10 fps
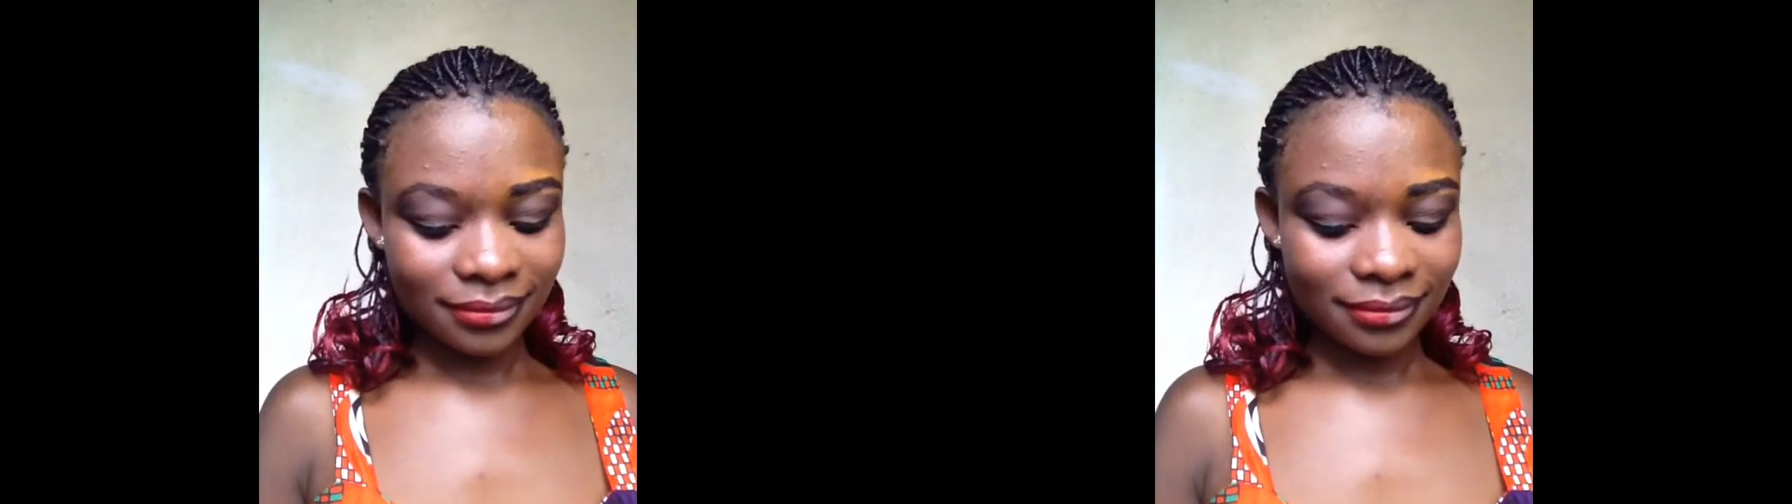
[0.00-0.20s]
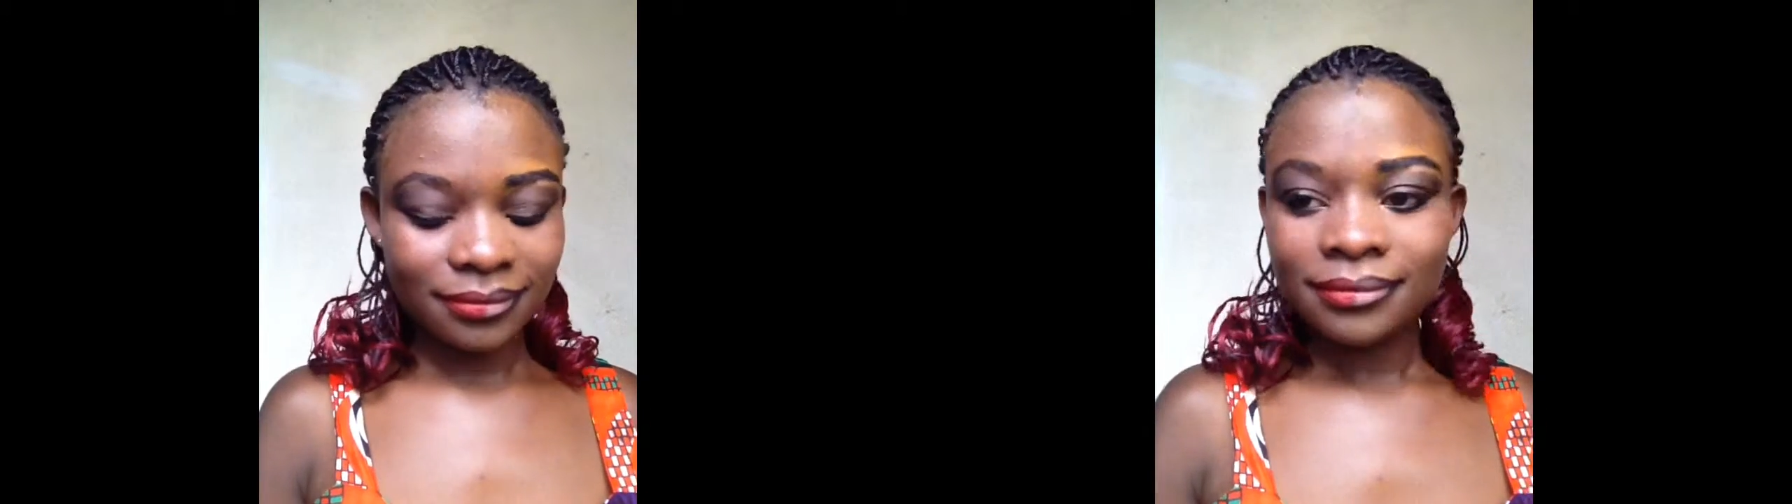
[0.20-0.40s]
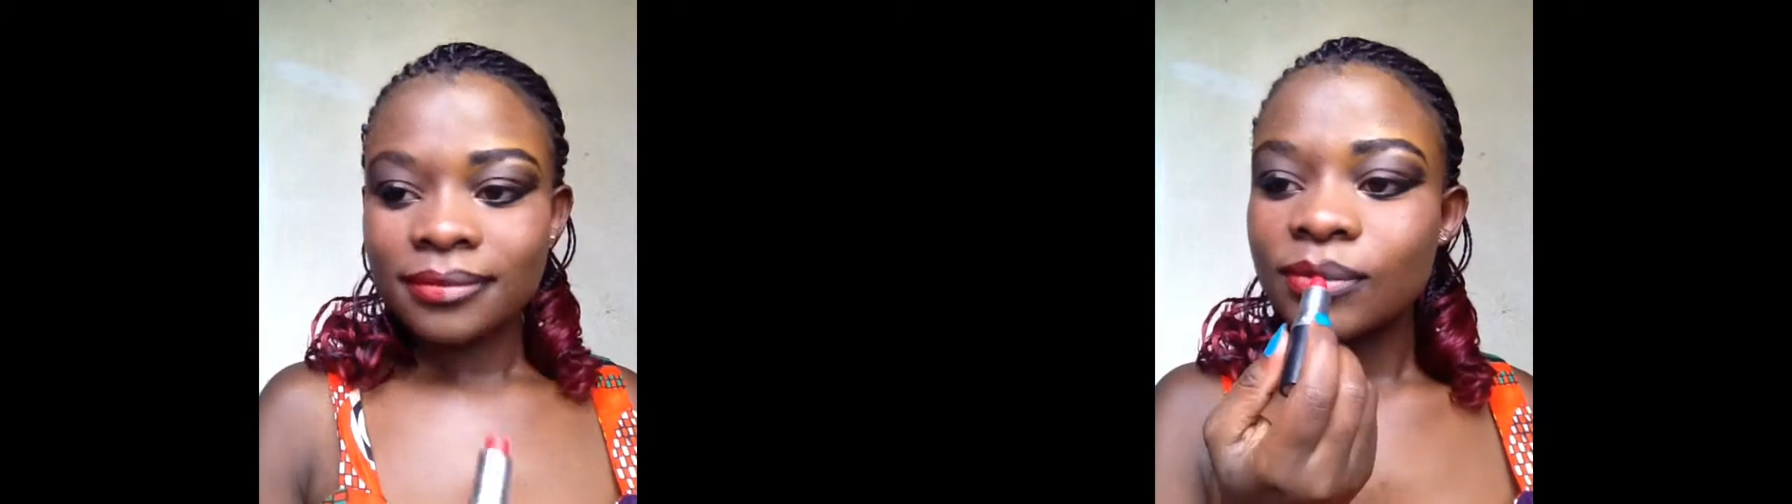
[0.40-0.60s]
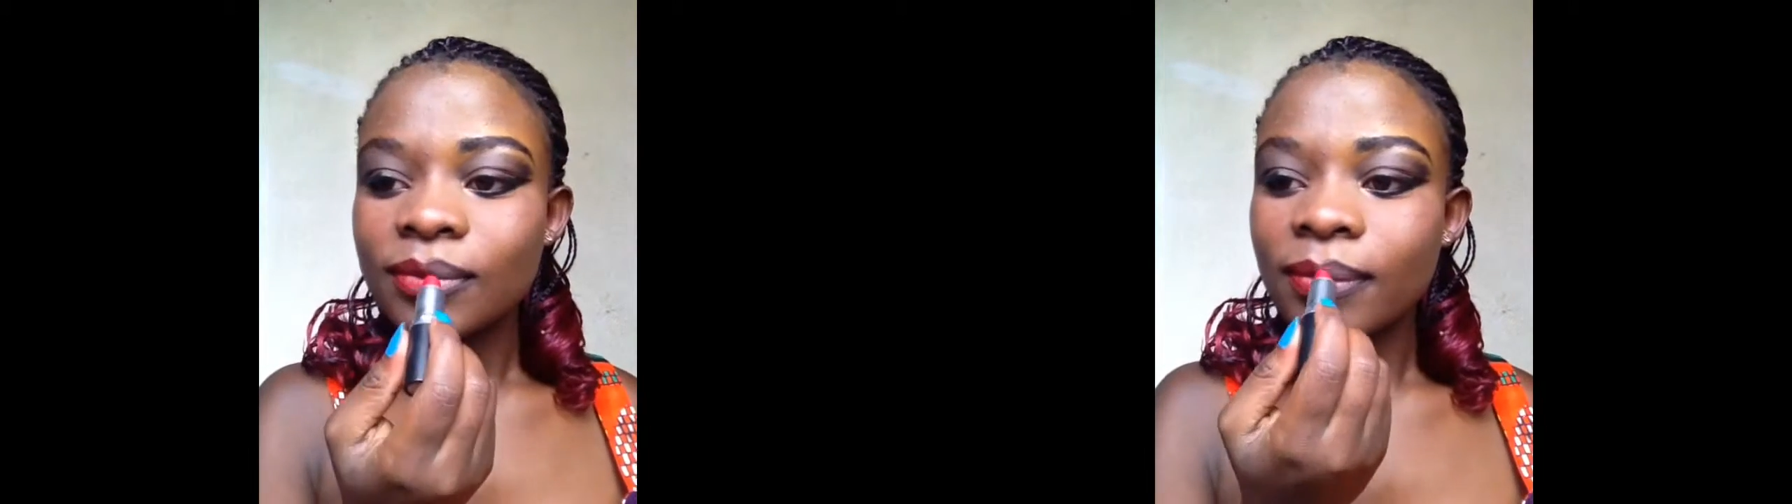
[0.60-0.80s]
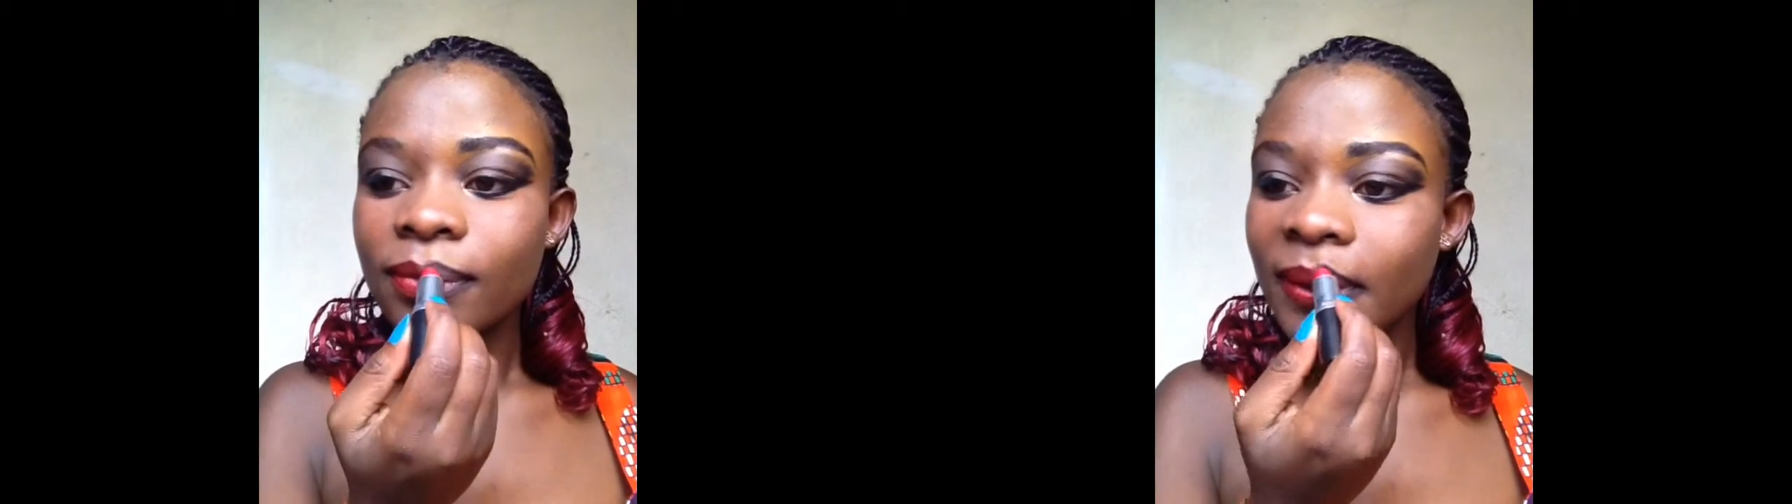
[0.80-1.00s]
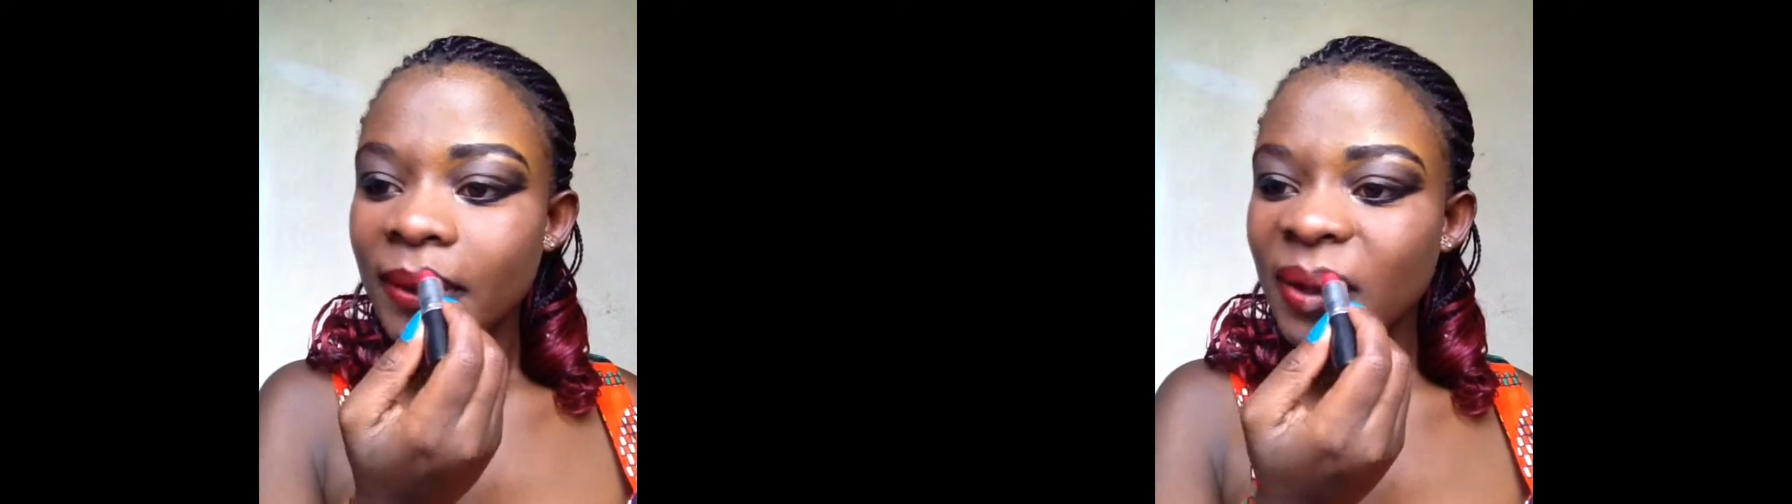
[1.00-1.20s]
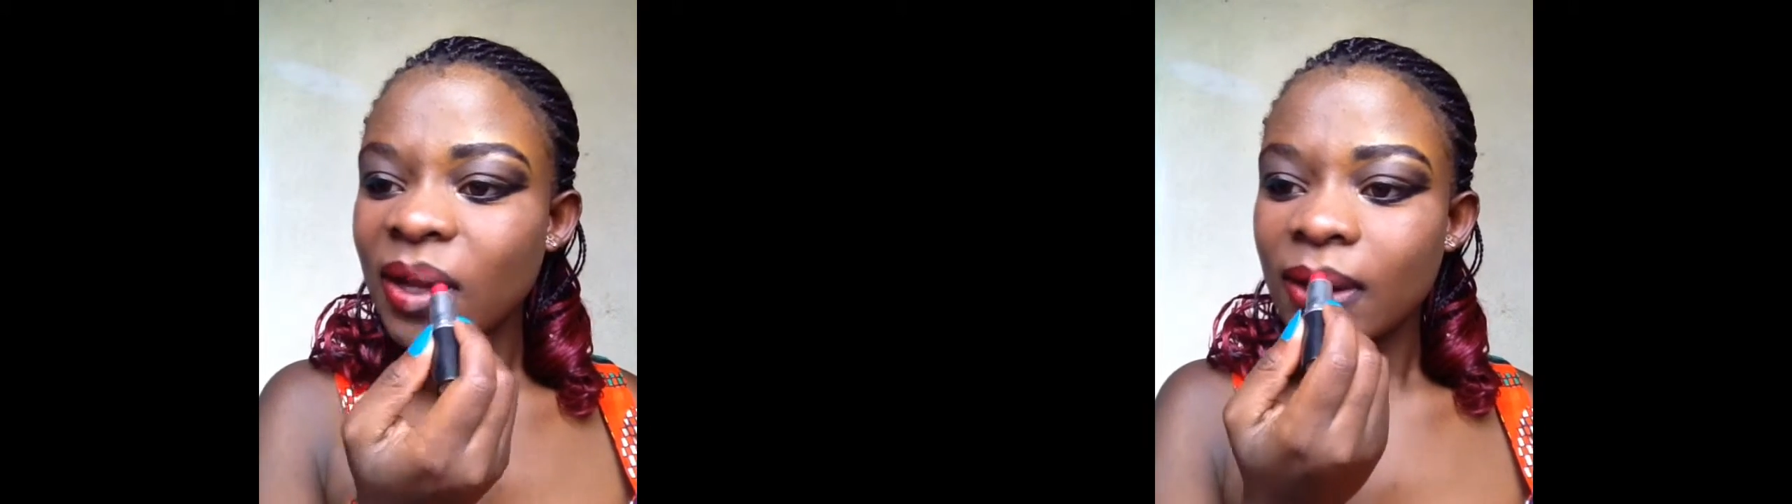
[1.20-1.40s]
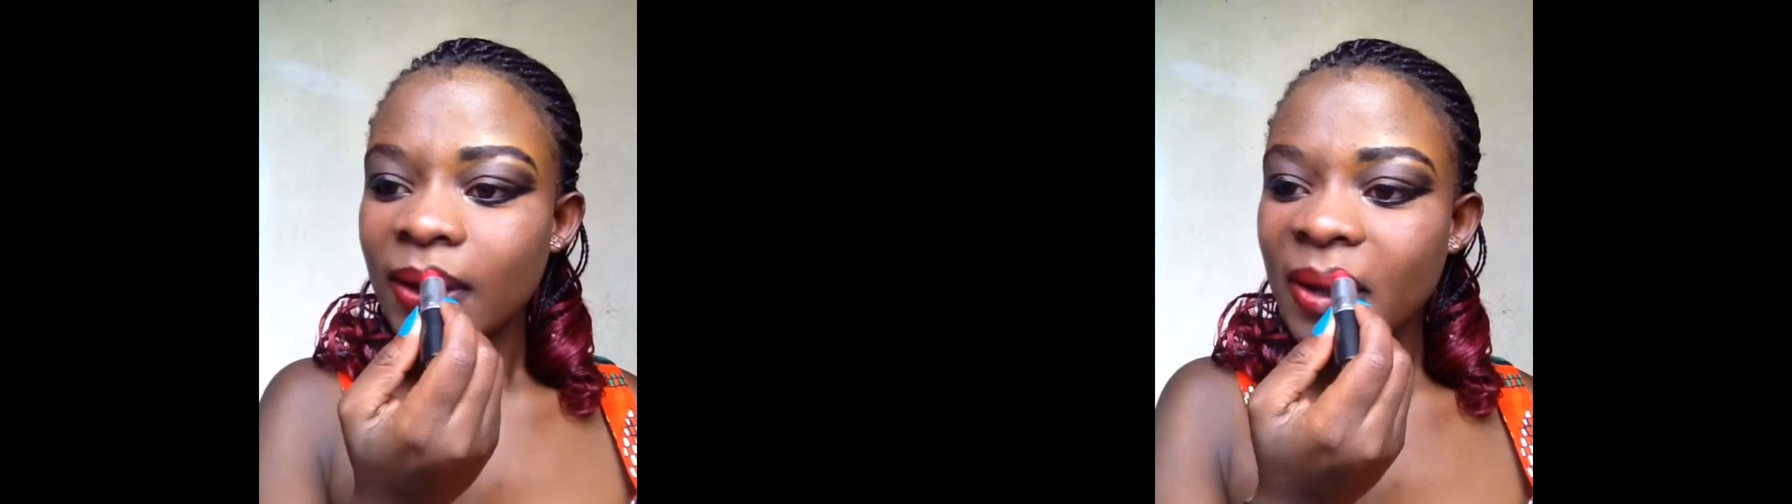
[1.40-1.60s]
and I'm not
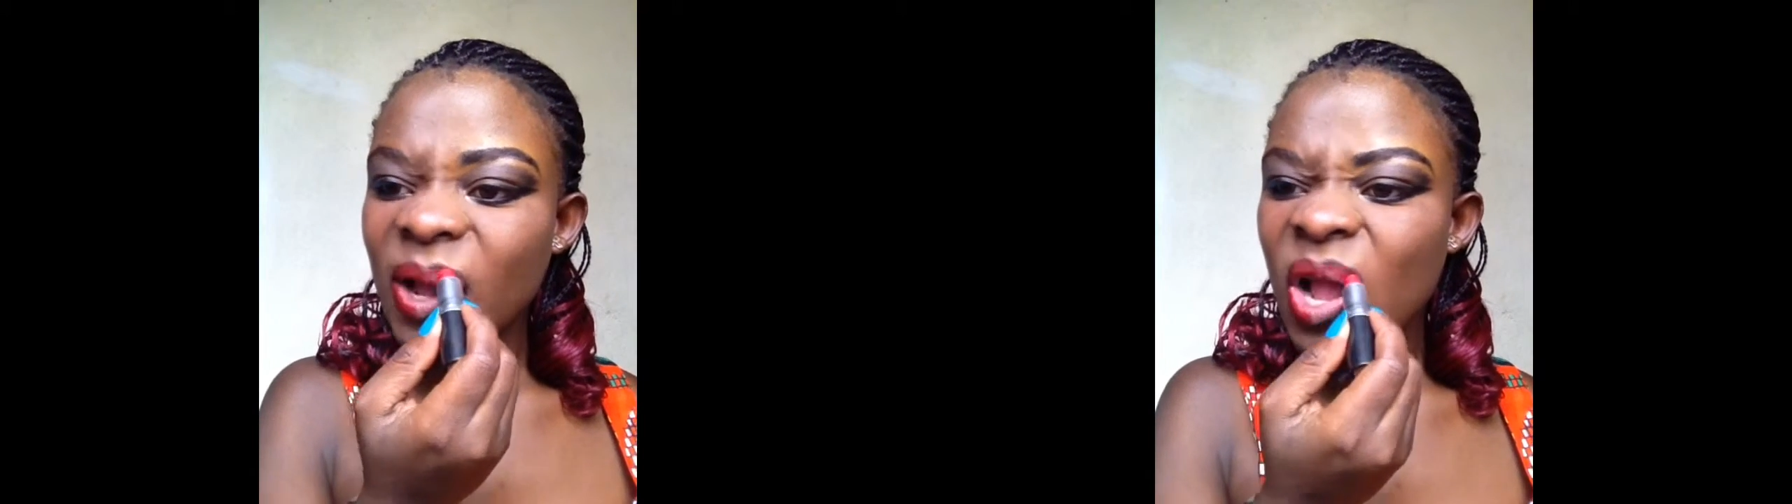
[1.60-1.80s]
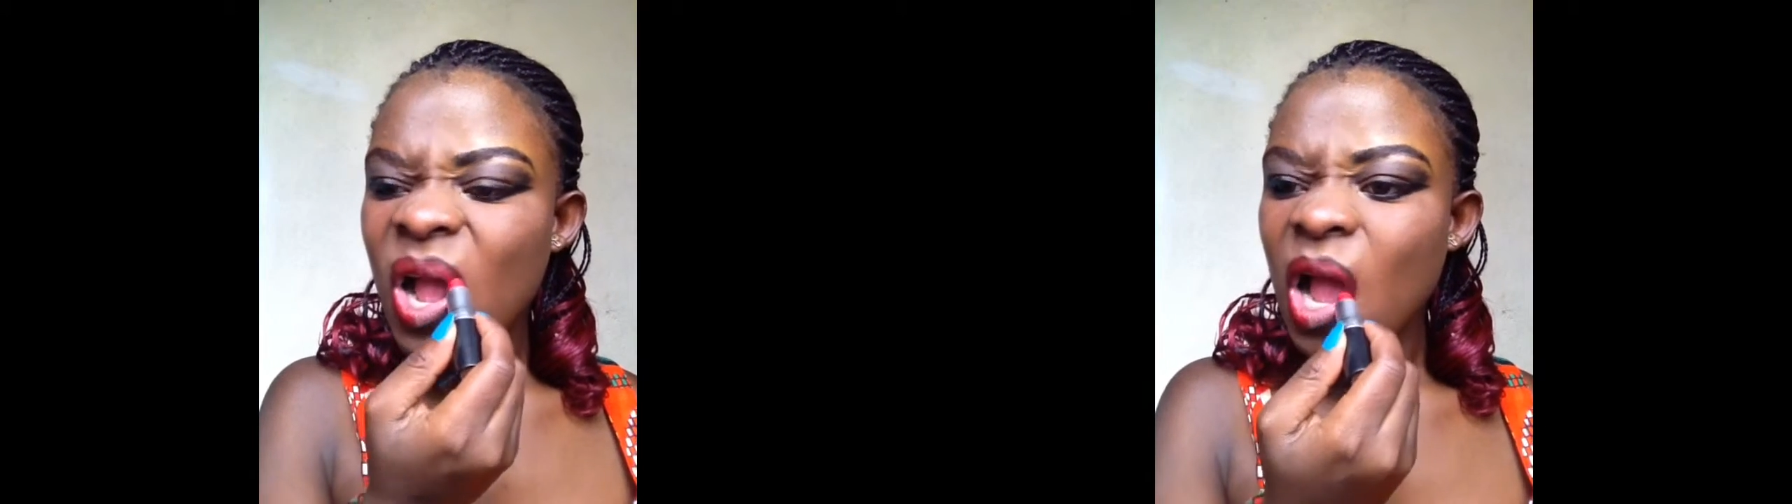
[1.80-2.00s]
blending,